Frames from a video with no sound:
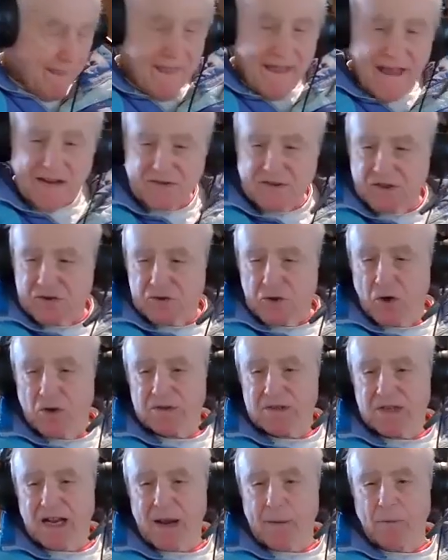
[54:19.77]
as it
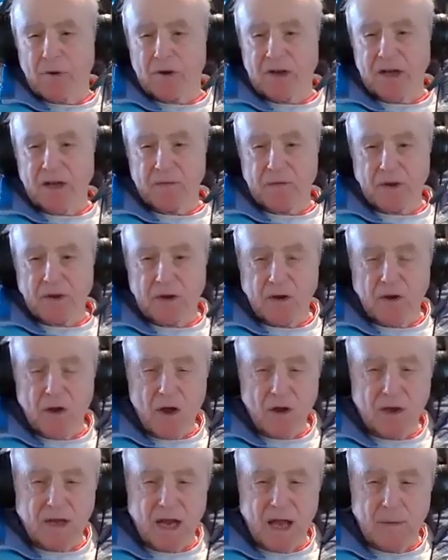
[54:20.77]
turns out, I'm looking at the
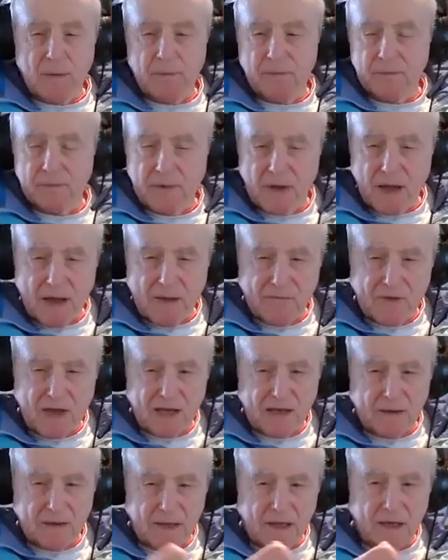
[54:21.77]
clock and I'm I've
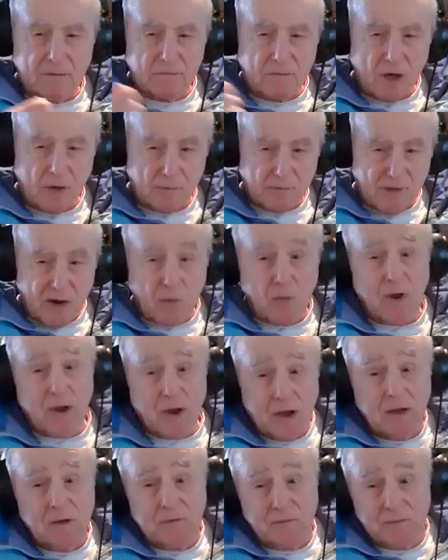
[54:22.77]
got to get on my way,
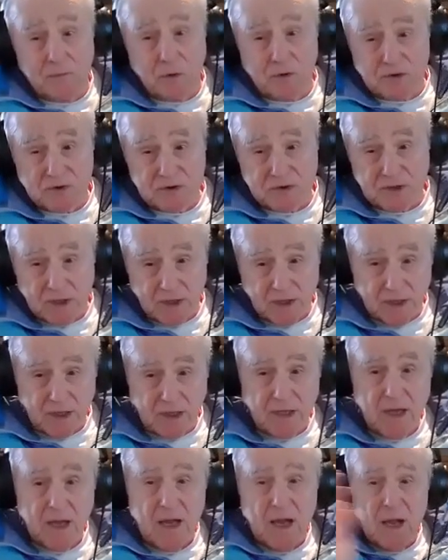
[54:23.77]
unfortunately.
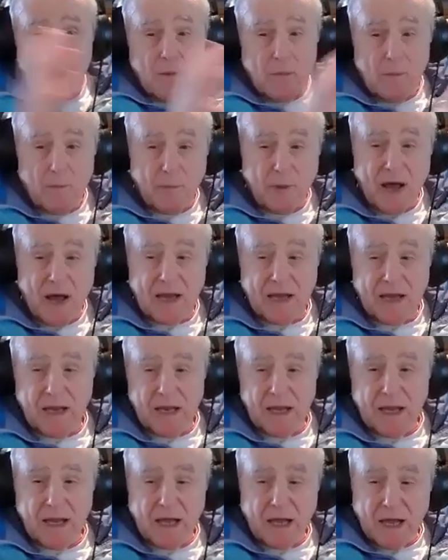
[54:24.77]
But
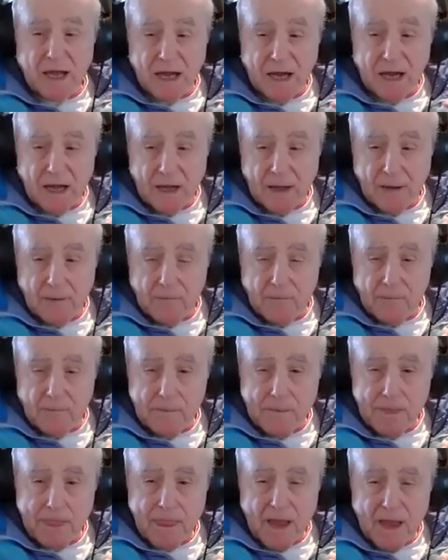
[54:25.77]
um,
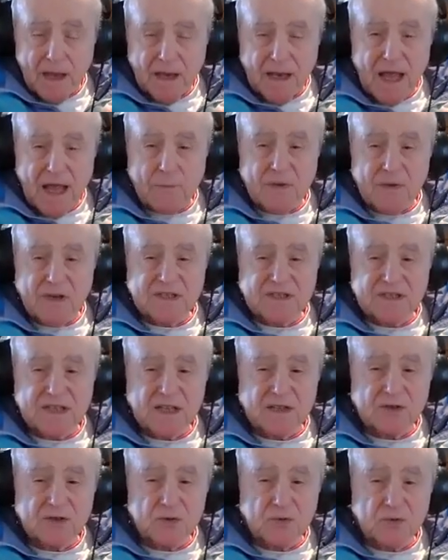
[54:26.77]
let me
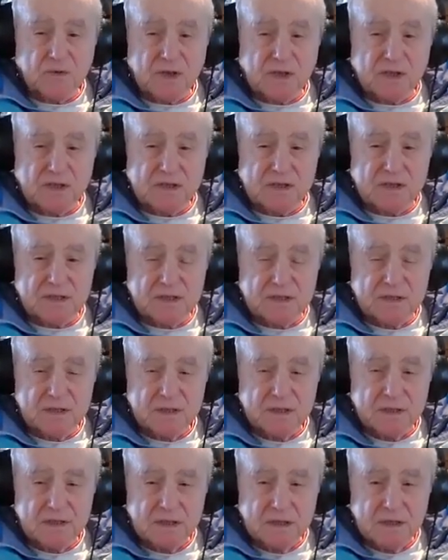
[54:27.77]
send you this.
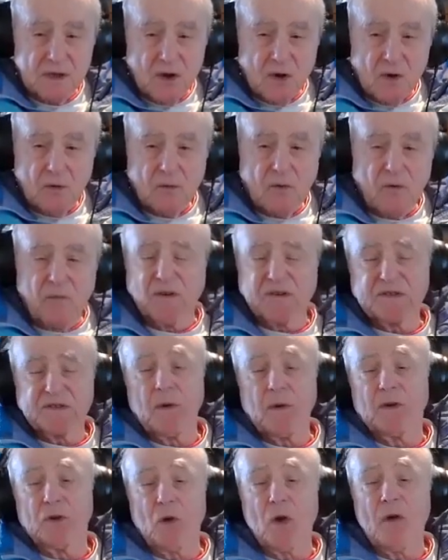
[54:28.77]
Well, first
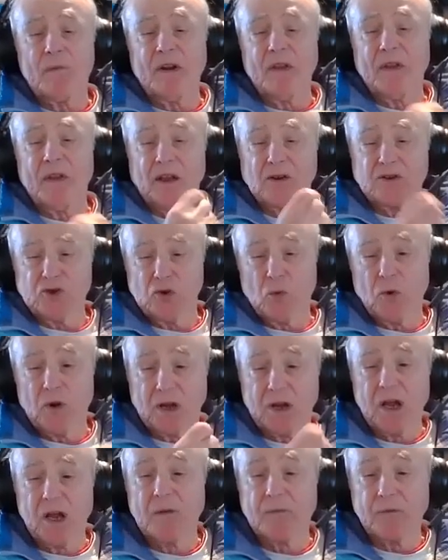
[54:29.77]
of all, do you have anything else you want to
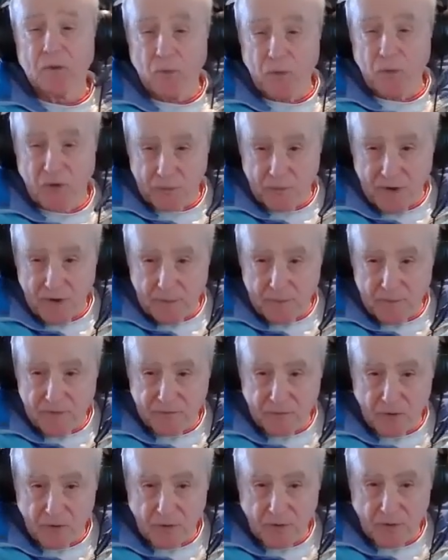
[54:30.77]
cover with me
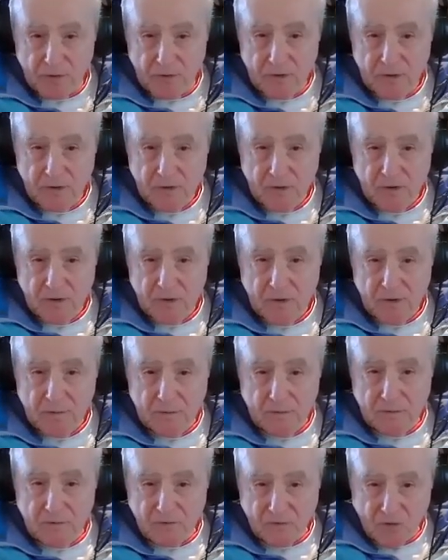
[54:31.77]
before
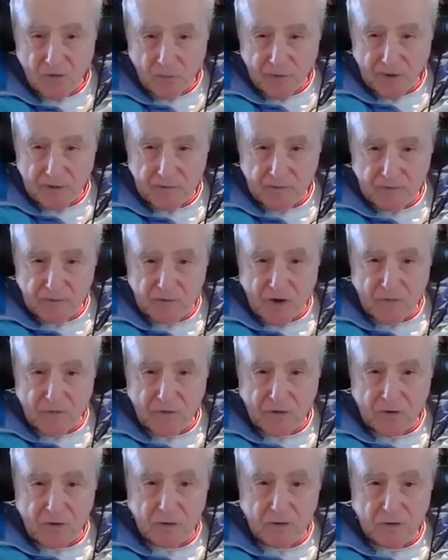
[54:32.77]
before we so
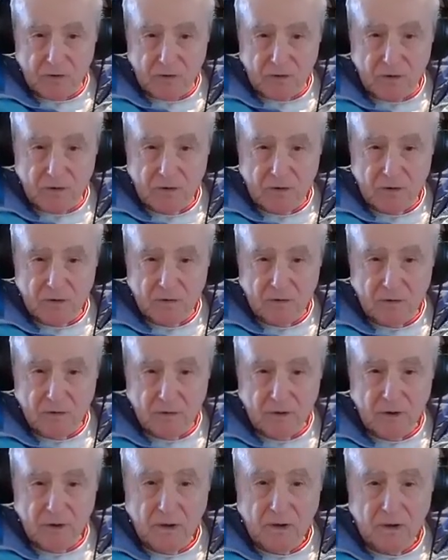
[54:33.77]
moving could... forward?
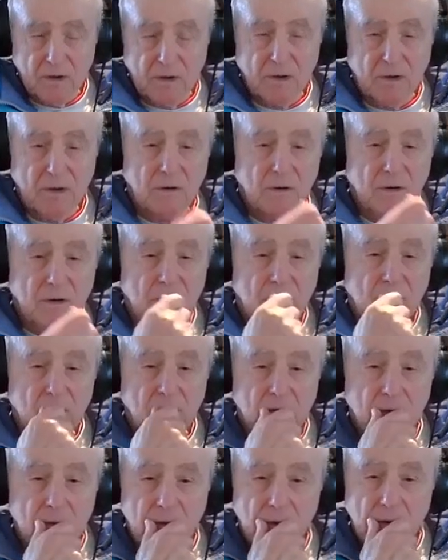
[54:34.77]
I'm gonna watch
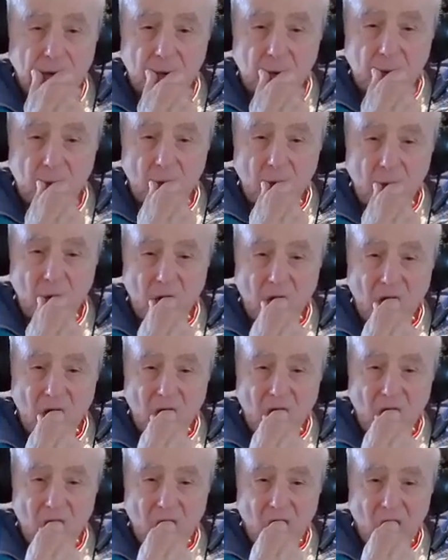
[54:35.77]
again
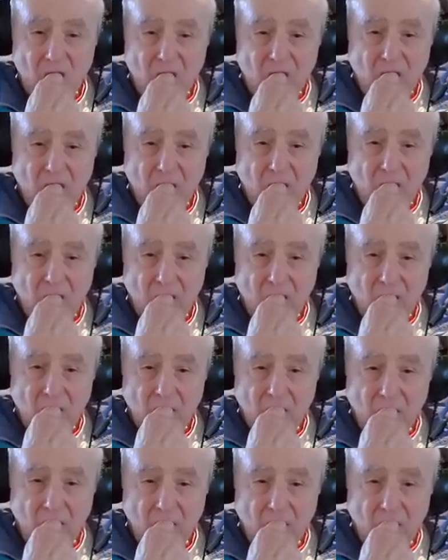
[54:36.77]
the
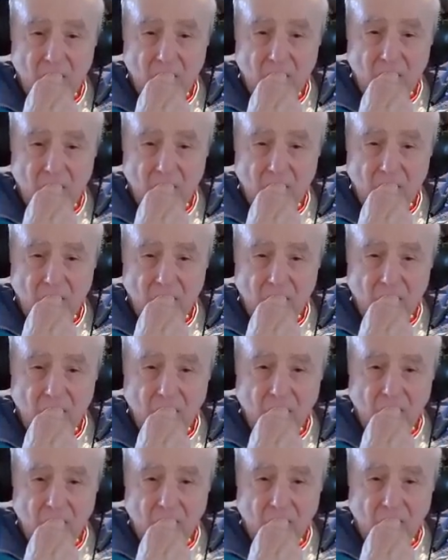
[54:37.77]
the recording.
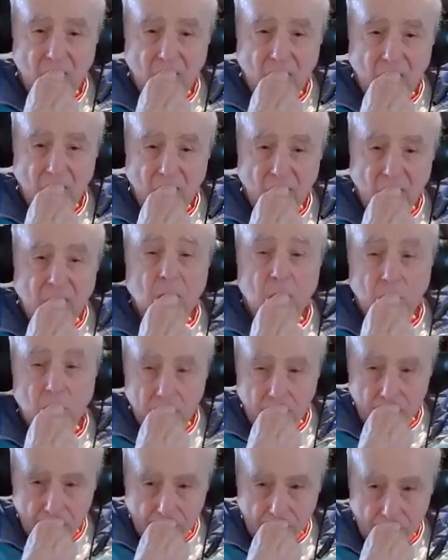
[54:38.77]

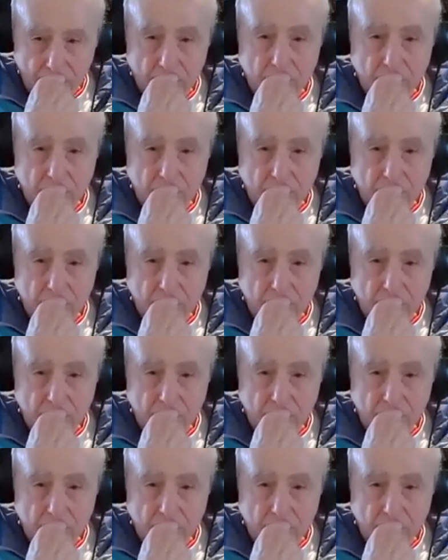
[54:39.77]
I'm gonna